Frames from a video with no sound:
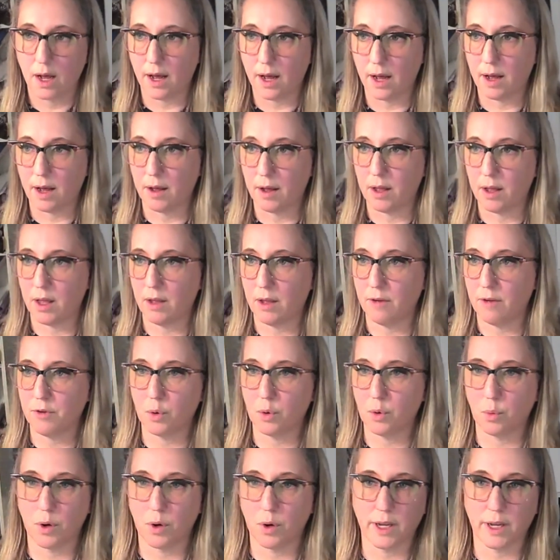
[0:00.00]
If
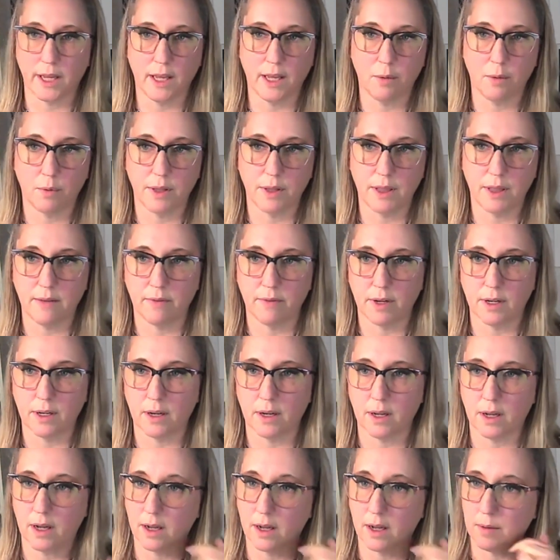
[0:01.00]
you're working with
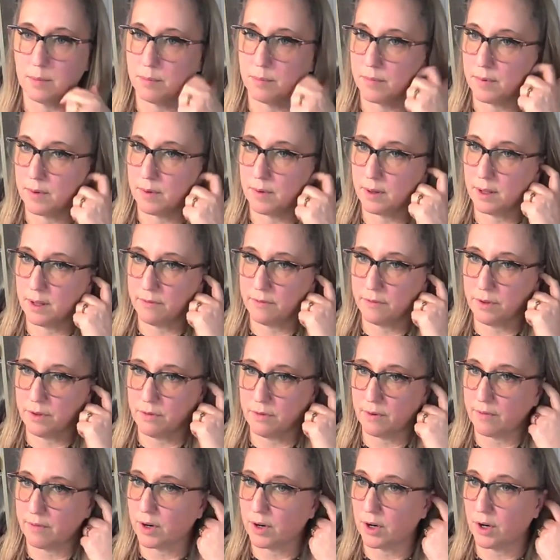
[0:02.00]
even if
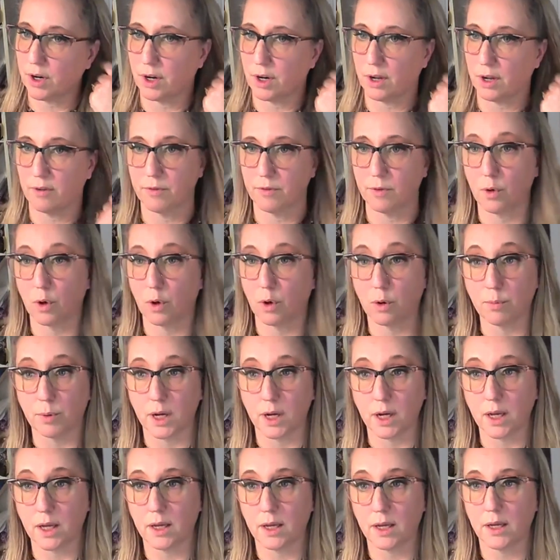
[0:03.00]
you've ever heard of
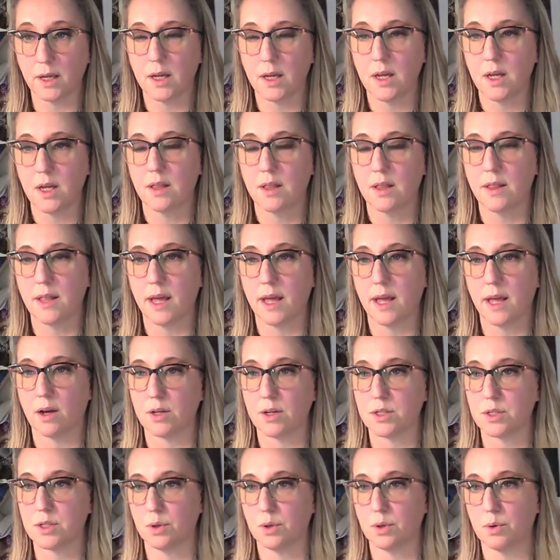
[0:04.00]
Goalbook, they
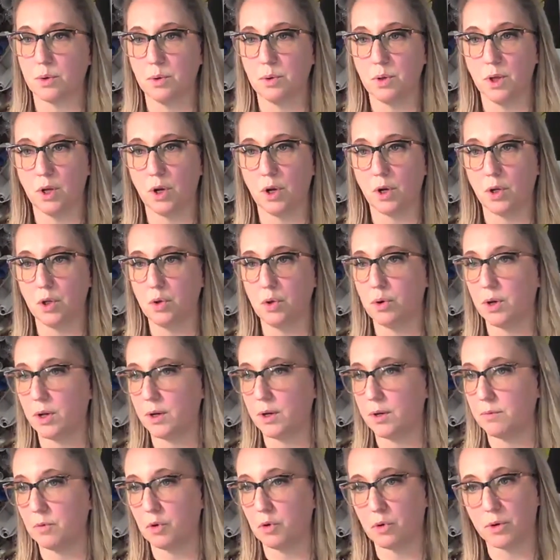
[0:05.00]
also, you
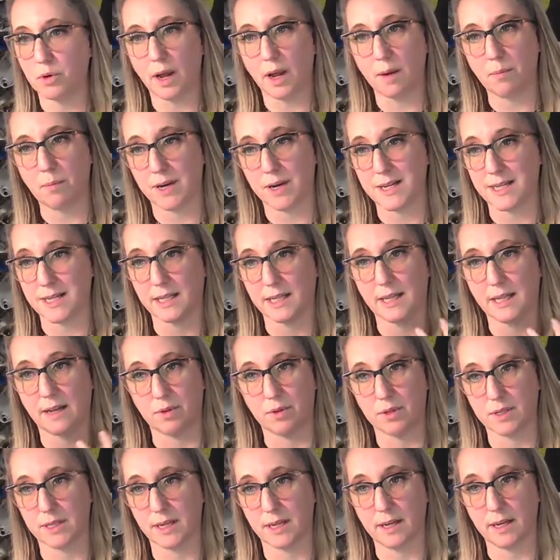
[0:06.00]
can create present
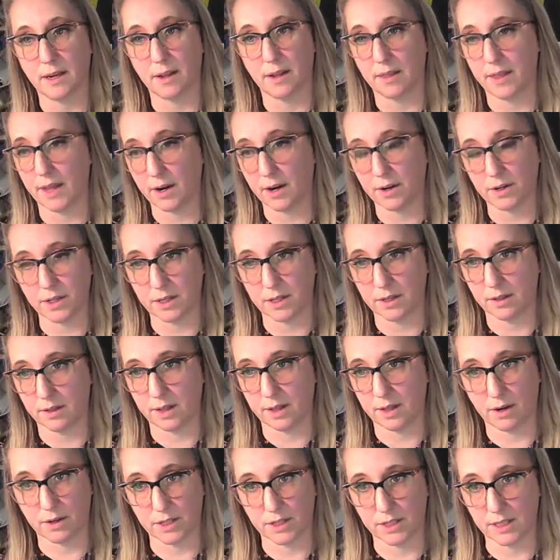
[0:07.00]
levels into
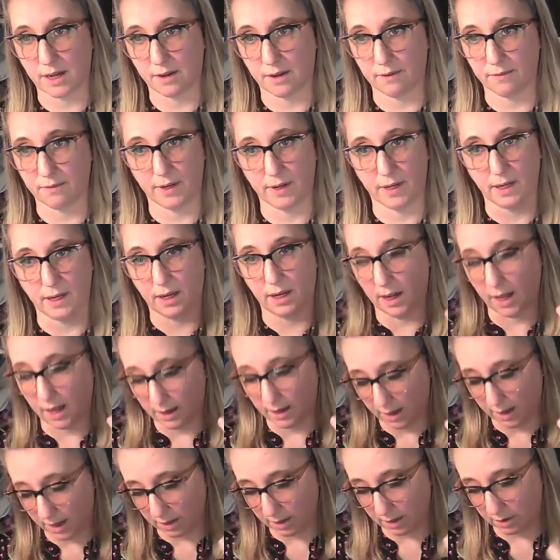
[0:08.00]
their stuff and
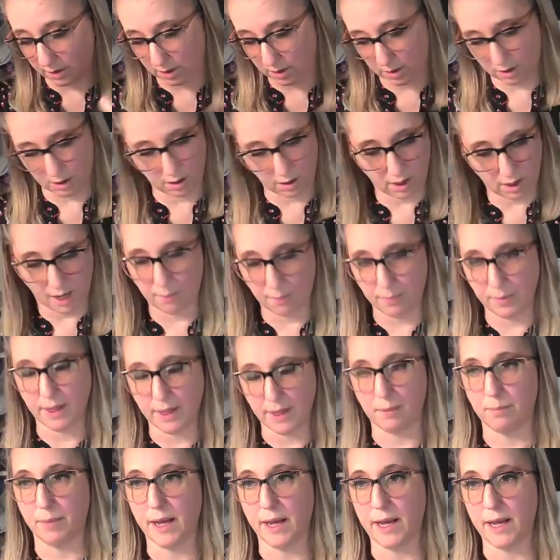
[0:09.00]
it
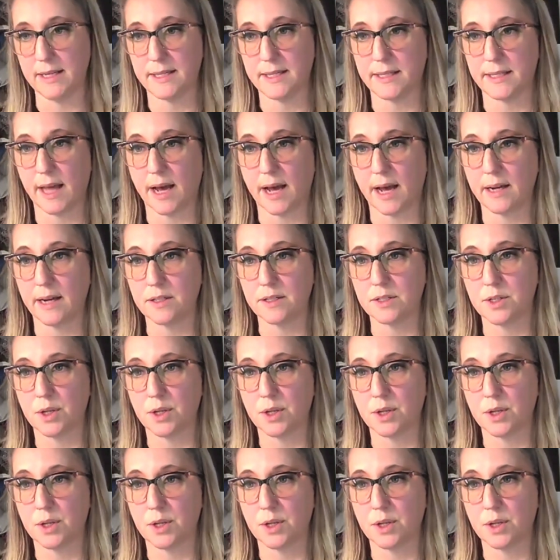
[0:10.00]
copy and paste that.